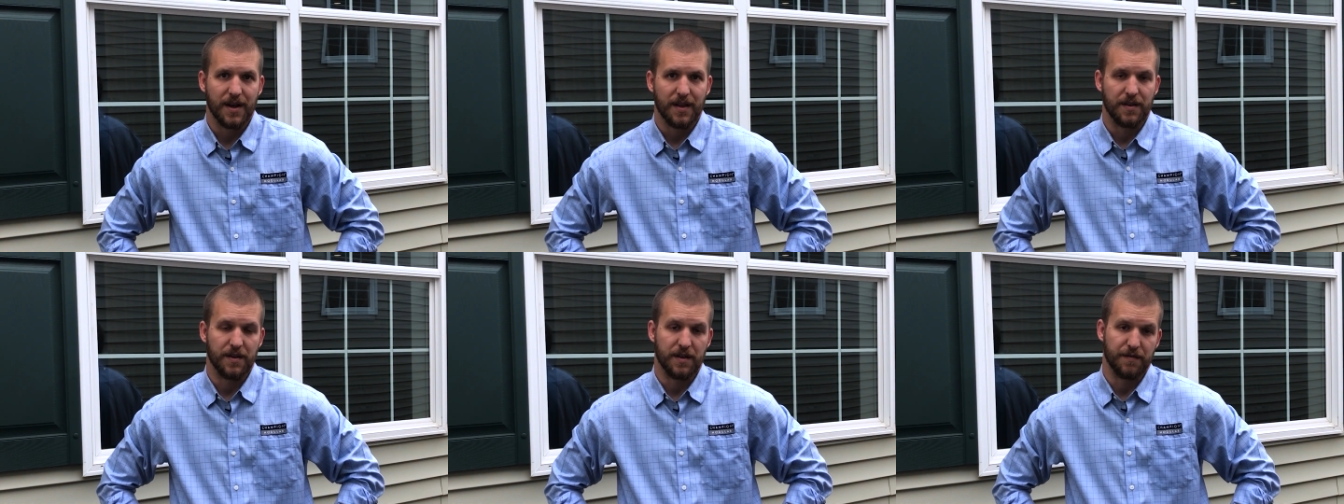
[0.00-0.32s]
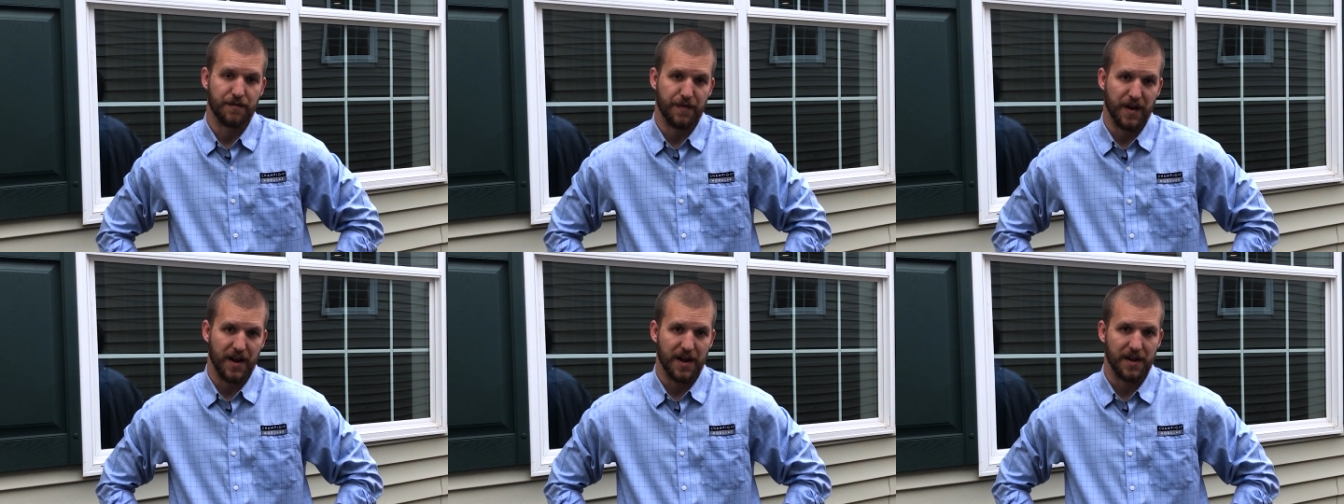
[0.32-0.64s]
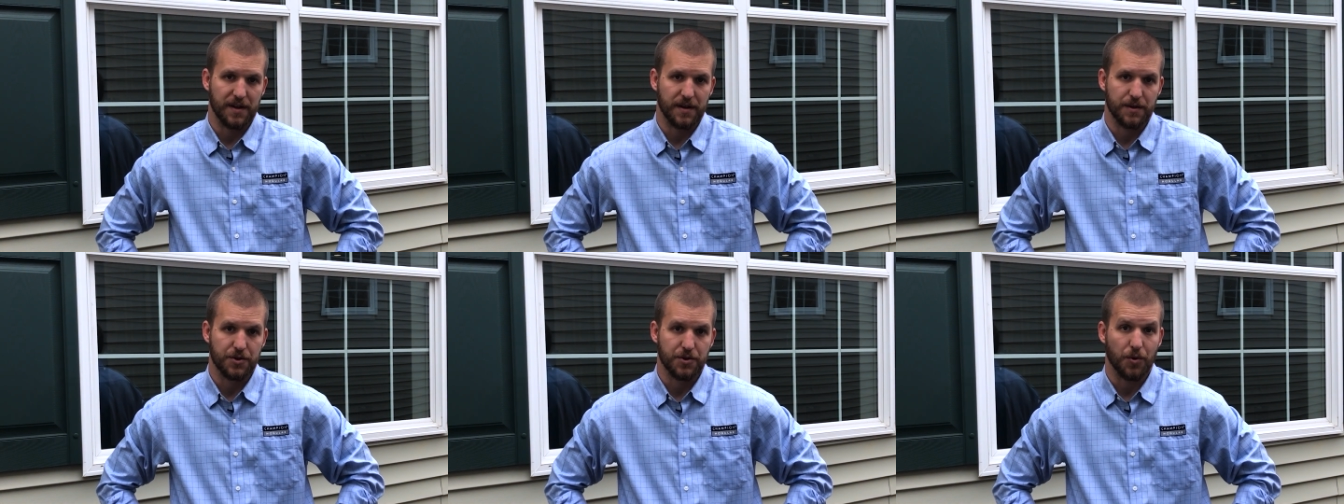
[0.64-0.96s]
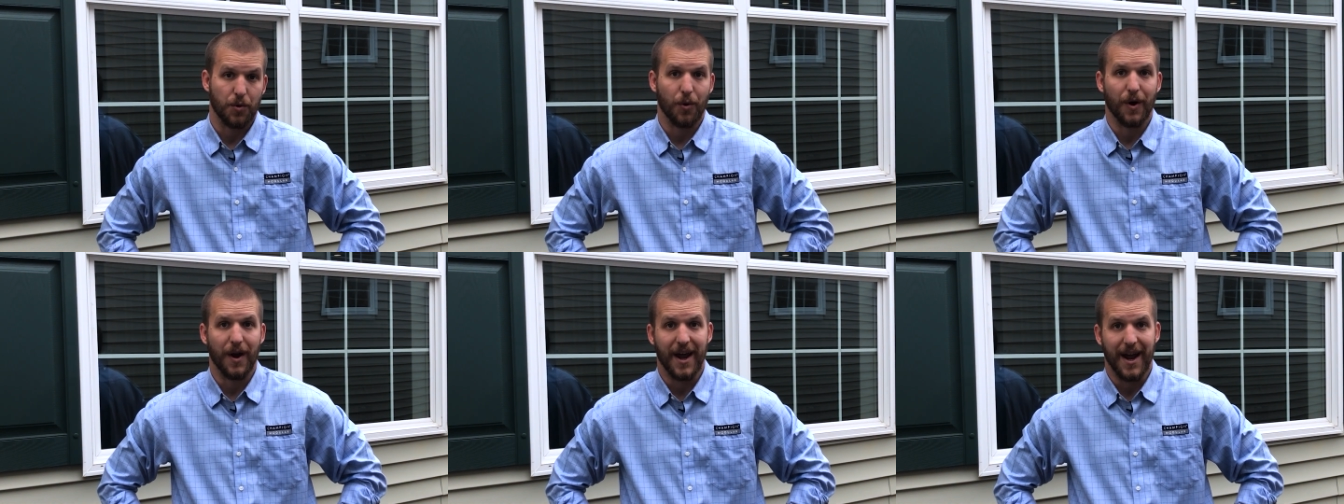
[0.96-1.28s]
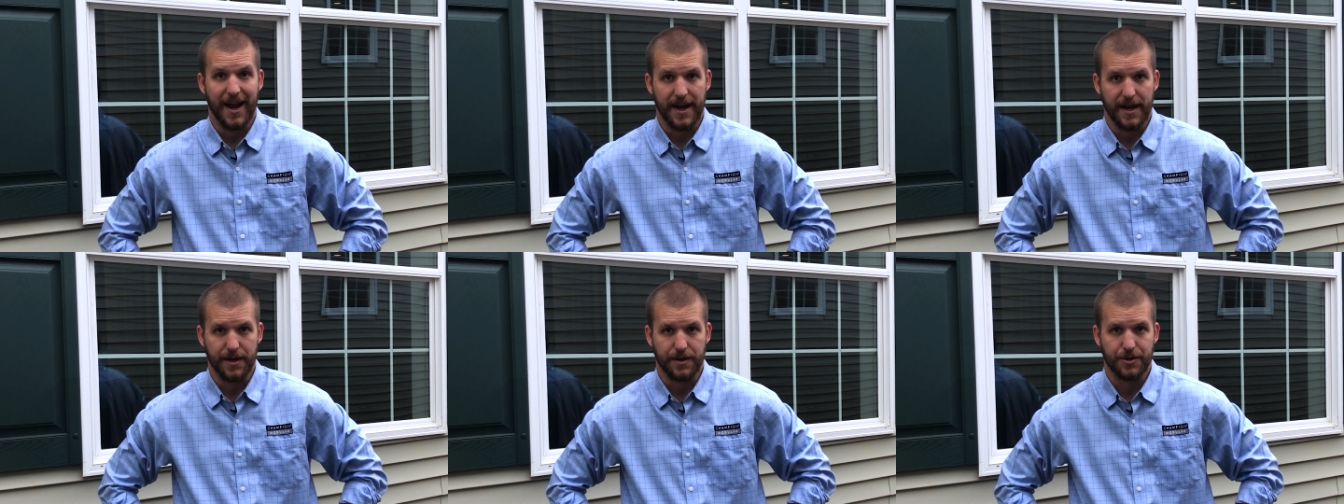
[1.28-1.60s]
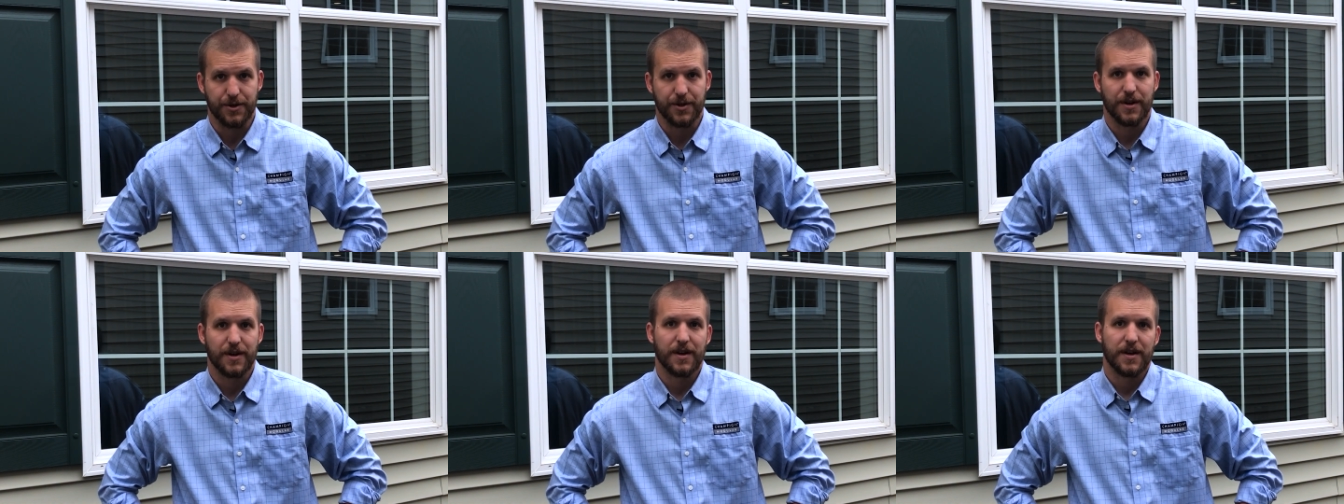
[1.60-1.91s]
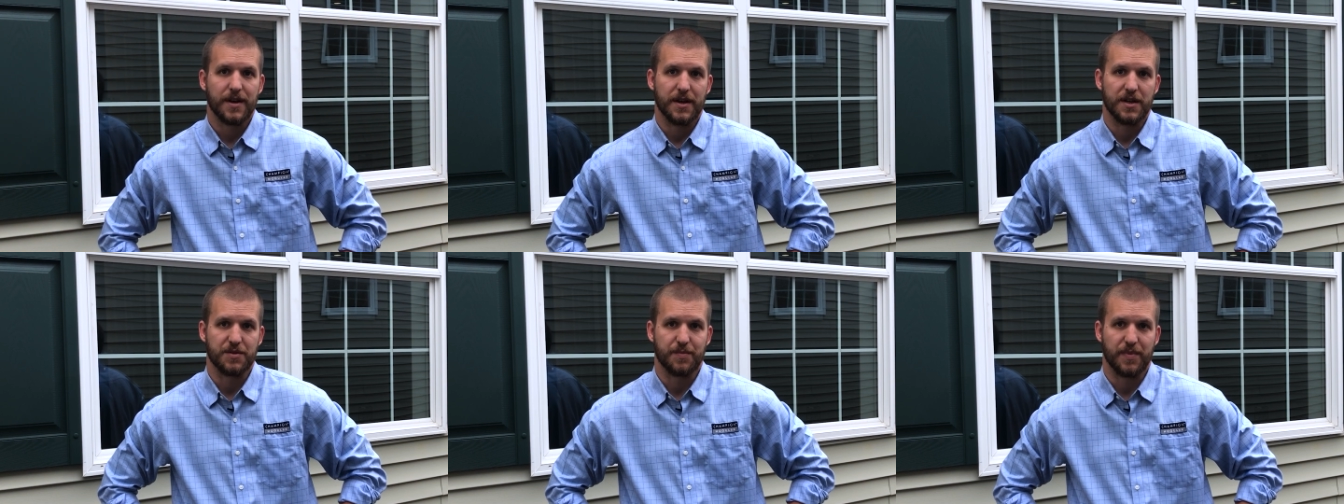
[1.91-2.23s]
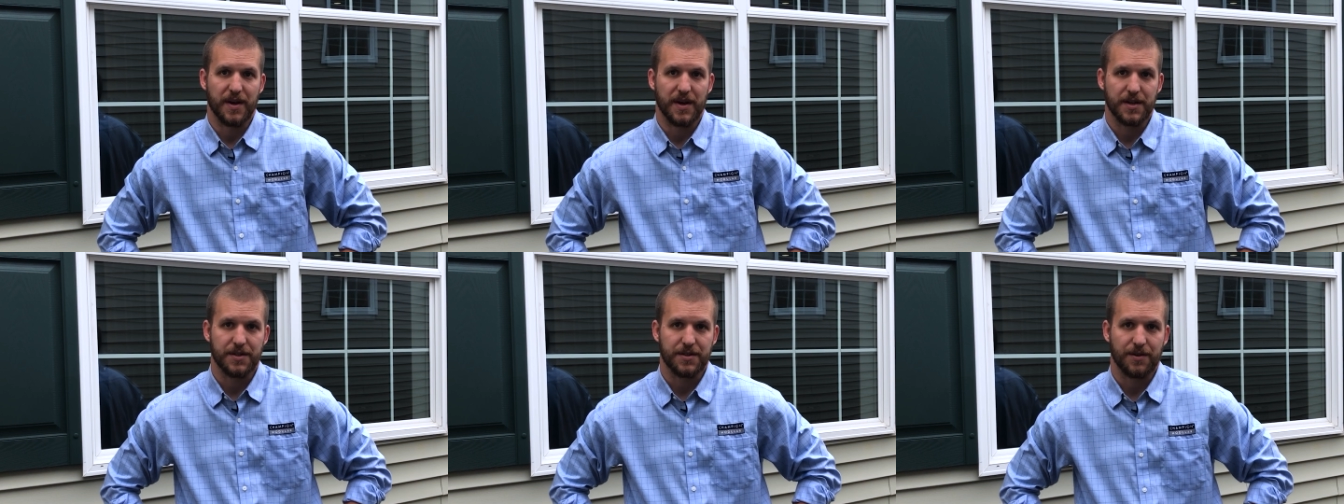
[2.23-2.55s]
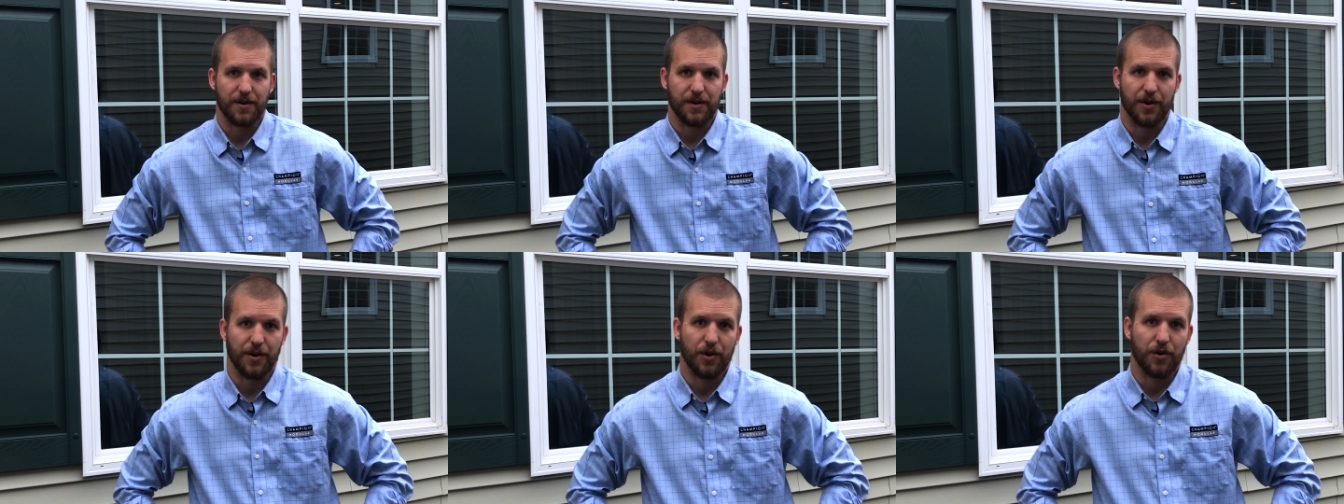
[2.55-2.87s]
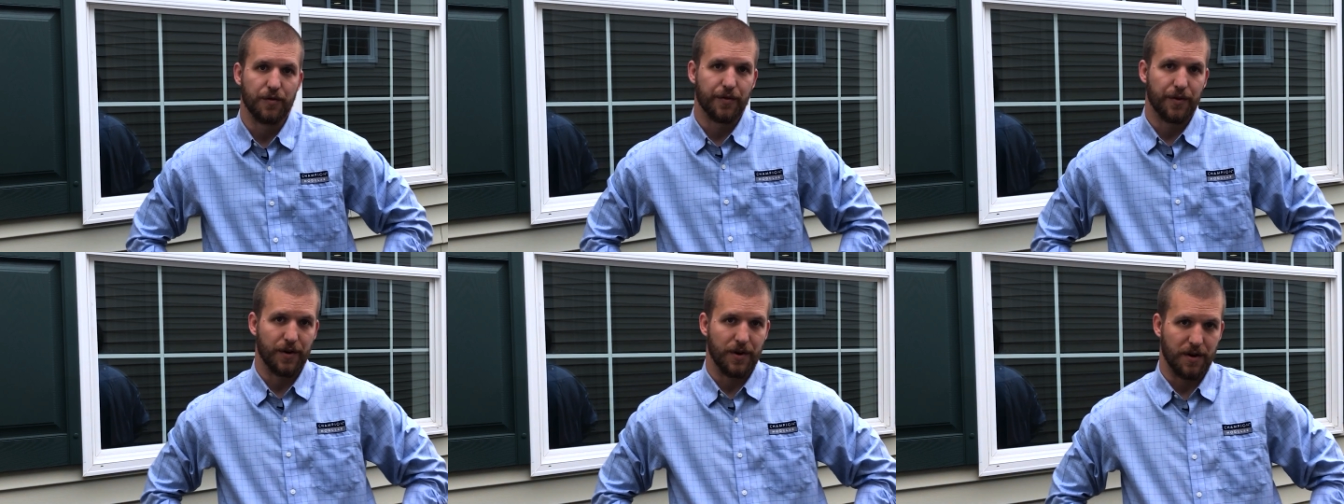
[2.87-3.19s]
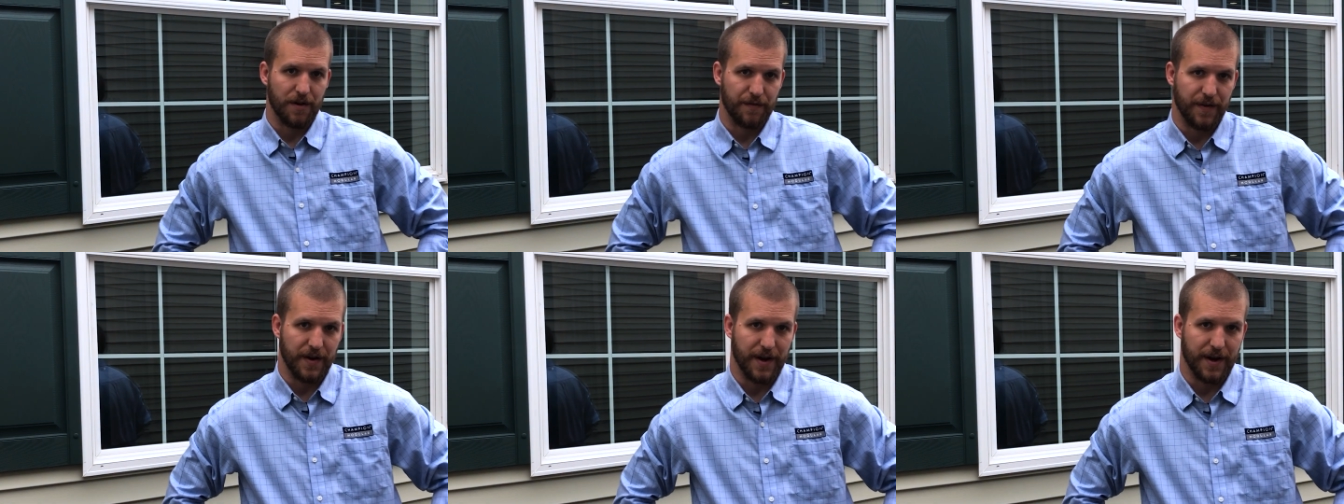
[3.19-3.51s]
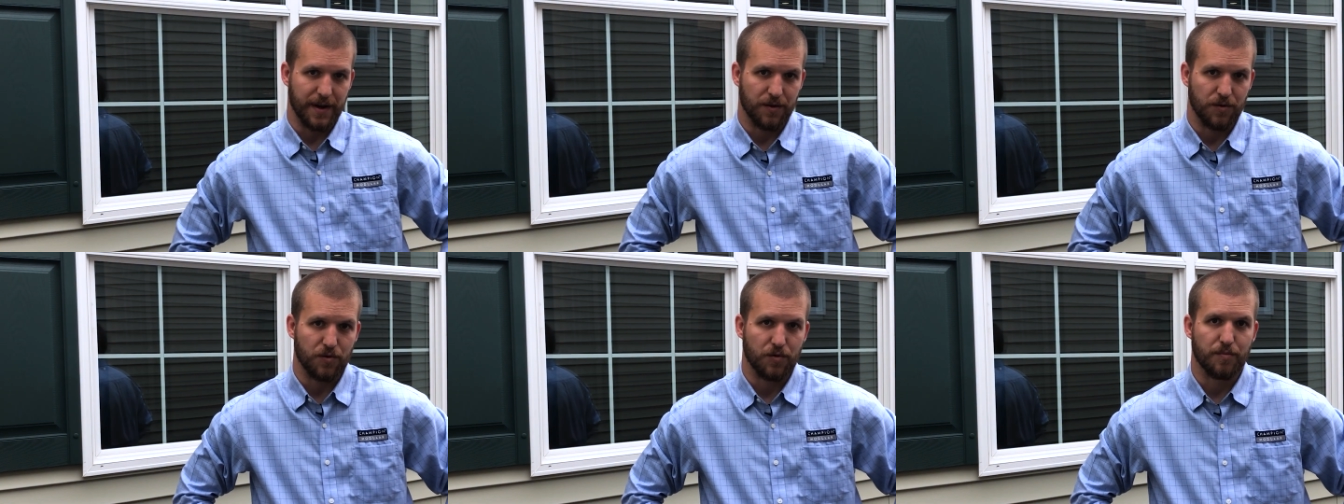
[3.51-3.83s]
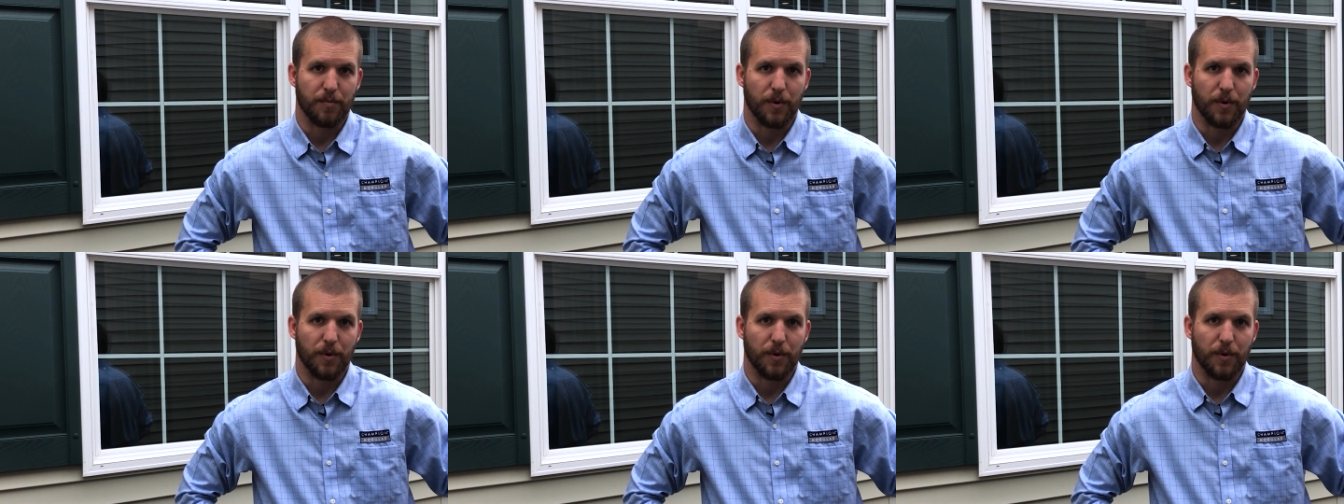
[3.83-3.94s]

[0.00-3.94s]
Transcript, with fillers: The advantage, or edge, is based on overall value,